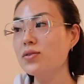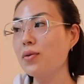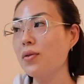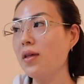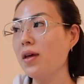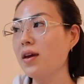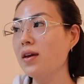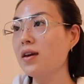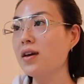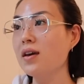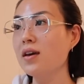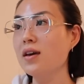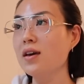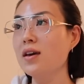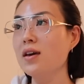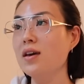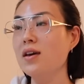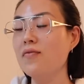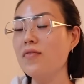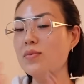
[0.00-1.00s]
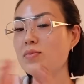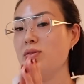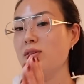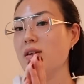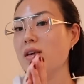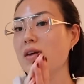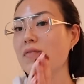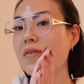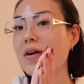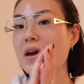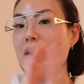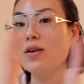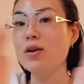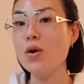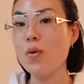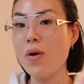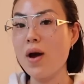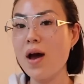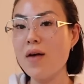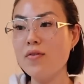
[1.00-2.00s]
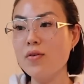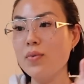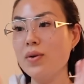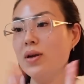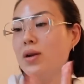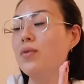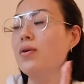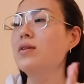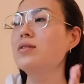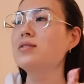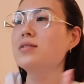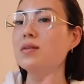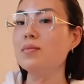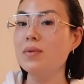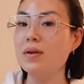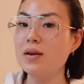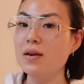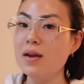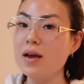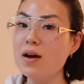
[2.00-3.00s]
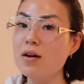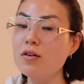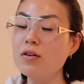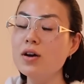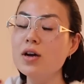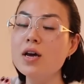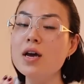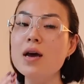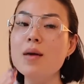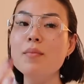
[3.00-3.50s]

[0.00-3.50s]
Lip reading: So like, if I'm just like, if I know I have a window, I'll slip in and out.